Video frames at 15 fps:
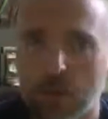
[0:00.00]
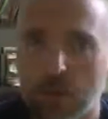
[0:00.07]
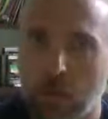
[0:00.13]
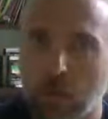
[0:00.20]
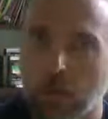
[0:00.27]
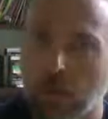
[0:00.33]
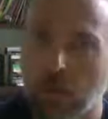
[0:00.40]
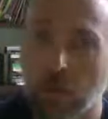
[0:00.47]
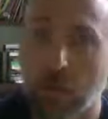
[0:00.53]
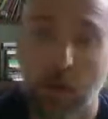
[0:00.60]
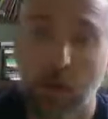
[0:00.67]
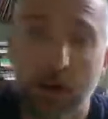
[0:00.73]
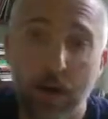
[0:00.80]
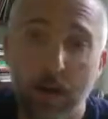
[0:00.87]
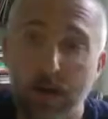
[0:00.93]
are going to
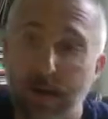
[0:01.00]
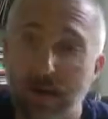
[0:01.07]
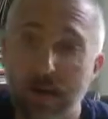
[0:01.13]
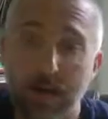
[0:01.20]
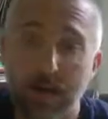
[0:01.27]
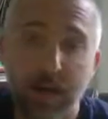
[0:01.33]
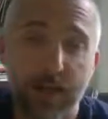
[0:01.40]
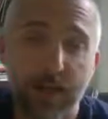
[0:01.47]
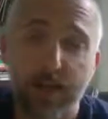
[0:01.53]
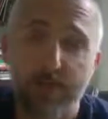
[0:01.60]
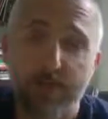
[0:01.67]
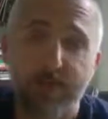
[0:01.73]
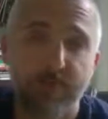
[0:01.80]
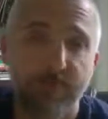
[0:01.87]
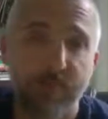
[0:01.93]
require a lot of your
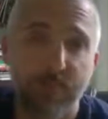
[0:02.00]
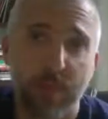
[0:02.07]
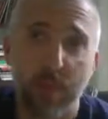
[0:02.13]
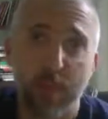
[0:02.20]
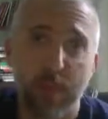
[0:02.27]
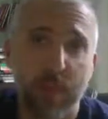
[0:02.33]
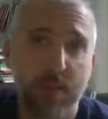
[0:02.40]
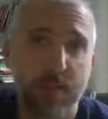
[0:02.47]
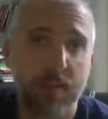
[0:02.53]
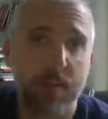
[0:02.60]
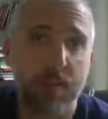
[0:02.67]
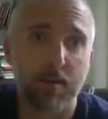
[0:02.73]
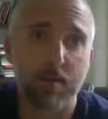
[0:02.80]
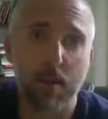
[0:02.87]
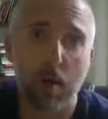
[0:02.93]
time. I mean, it's
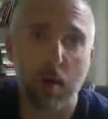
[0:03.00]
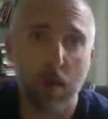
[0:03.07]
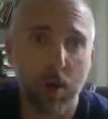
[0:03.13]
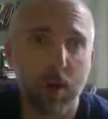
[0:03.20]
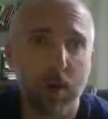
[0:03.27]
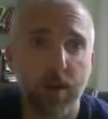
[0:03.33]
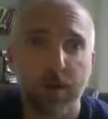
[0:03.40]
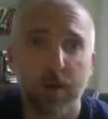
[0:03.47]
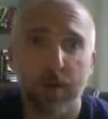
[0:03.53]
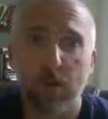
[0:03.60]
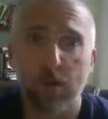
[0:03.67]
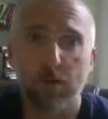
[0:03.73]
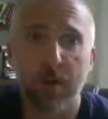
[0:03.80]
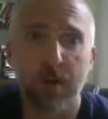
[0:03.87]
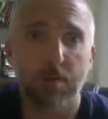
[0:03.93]
going to be hard and there
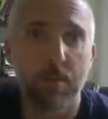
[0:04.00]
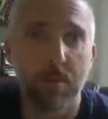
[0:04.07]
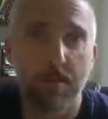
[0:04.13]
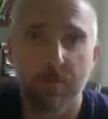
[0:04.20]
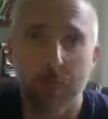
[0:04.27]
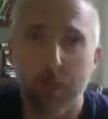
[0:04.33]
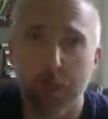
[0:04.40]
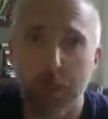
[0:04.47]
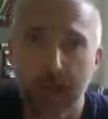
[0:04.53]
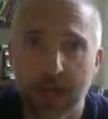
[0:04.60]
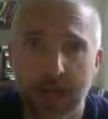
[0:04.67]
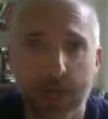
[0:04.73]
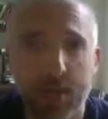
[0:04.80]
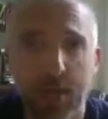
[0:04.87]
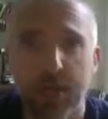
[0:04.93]
will be unbelievable
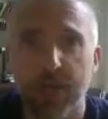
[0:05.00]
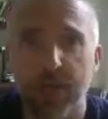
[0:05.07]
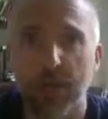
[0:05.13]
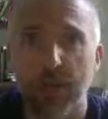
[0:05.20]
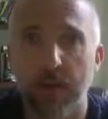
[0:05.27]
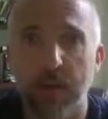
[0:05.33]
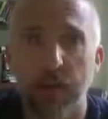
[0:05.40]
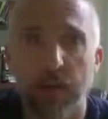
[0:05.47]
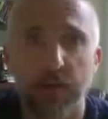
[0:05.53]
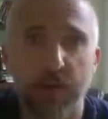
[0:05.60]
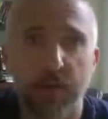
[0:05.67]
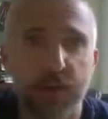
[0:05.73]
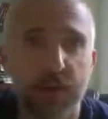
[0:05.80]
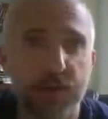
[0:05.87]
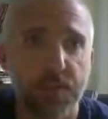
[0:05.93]
challenges that you're going to
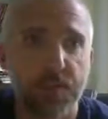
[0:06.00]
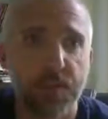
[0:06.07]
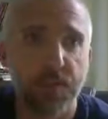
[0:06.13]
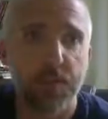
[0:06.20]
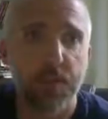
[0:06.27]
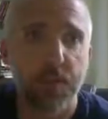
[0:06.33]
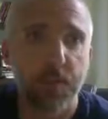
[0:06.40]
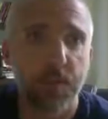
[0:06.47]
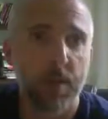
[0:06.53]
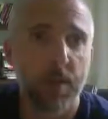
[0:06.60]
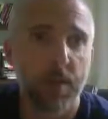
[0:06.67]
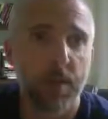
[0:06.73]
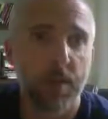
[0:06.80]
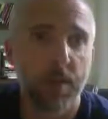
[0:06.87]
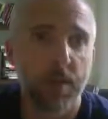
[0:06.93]
face. And
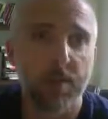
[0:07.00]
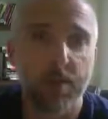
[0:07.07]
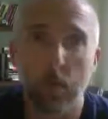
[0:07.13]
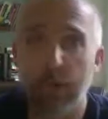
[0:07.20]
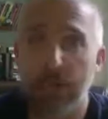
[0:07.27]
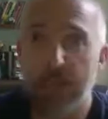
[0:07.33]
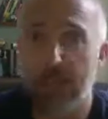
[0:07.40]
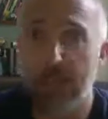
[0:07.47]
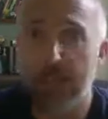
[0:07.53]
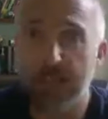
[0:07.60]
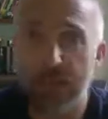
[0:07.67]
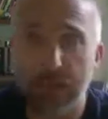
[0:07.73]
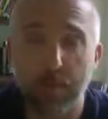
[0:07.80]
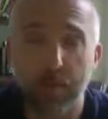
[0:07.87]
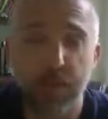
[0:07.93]
if you want the
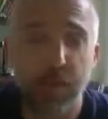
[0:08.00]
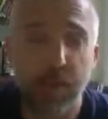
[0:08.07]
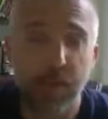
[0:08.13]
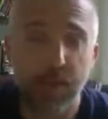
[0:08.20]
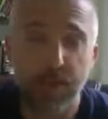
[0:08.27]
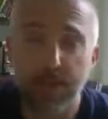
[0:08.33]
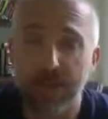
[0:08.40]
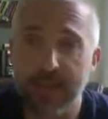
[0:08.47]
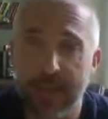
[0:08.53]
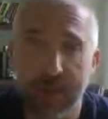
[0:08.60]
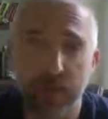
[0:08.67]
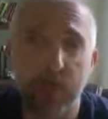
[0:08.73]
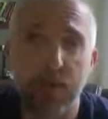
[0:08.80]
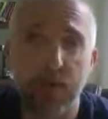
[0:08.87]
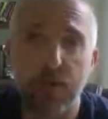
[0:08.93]
best opportunity to
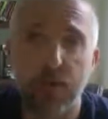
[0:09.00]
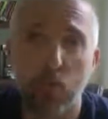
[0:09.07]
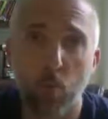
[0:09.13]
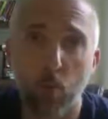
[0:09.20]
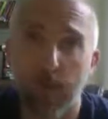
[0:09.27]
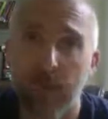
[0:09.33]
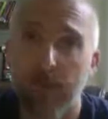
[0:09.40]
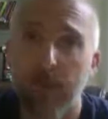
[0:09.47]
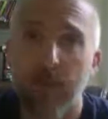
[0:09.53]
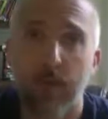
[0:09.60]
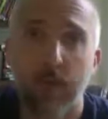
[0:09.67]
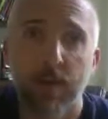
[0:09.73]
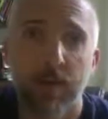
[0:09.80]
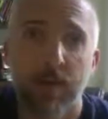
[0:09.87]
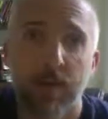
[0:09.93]
tackle those and win,
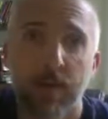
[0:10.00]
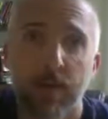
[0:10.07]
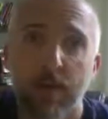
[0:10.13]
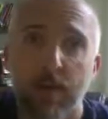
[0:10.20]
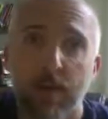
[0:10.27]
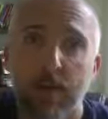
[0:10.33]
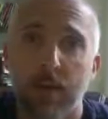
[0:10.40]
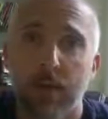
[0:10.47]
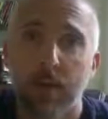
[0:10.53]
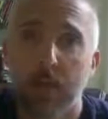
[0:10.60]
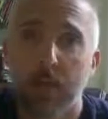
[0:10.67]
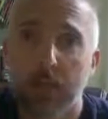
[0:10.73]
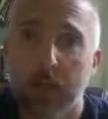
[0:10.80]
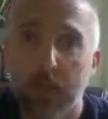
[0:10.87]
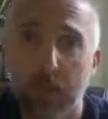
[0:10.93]
I
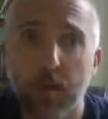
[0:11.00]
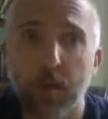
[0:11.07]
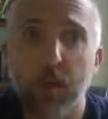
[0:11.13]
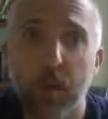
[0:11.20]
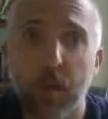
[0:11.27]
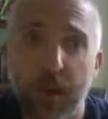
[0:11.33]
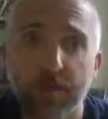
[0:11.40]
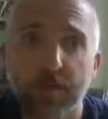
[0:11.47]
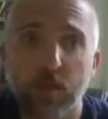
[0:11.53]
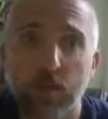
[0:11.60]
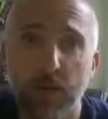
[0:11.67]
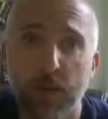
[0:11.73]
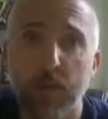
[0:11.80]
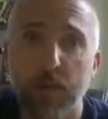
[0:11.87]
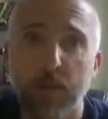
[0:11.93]
mean, make sure you have your
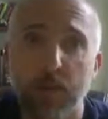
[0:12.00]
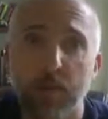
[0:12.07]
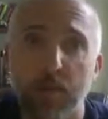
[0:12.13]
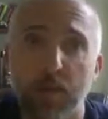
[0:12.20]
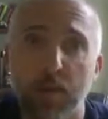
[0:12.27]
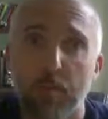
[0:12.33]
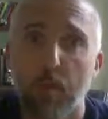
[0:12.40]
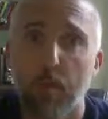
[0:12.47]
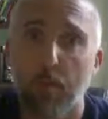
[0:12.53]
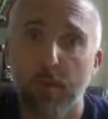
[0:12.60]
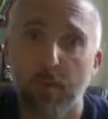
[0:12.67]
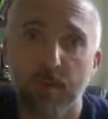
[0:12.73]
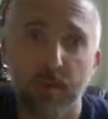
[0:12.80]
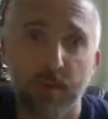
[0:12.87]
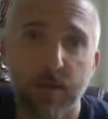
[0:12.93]
relationship on
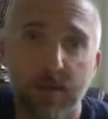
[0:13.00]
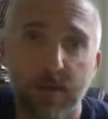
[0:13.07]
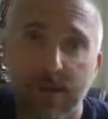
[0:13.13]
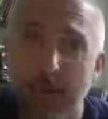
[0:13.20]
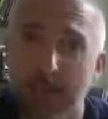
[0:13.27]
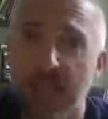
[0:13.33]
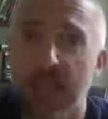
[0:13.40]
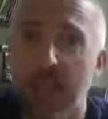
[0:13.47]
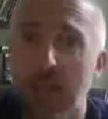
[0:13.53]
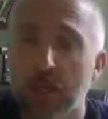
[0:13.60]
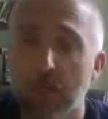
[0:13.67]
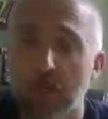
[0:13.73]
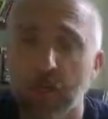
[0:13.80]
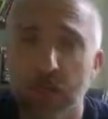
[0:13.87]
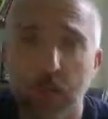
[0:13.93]
point and time
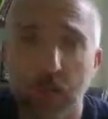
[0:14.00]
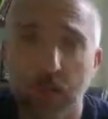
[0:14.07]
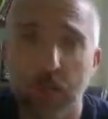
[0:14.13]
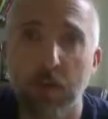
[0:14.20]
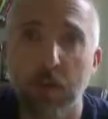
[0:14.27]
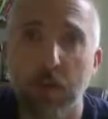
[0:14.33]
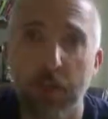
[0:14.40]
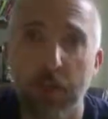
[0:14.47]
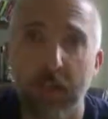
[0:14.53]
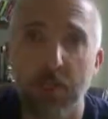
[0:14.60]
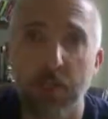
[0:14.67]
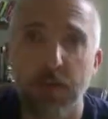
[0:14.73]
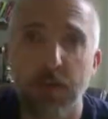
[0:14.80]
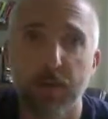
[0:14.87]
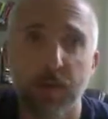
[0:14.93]
scheduled and good
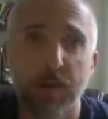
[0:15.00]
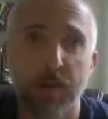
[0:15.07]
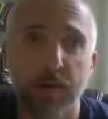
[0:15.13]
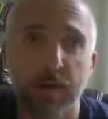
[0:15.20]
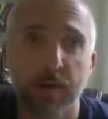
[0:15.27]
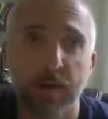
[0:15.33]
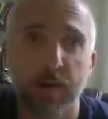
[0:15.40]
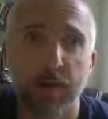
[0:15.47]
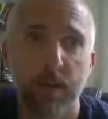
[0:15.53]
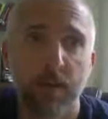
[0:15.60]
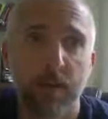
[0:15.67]
communication. And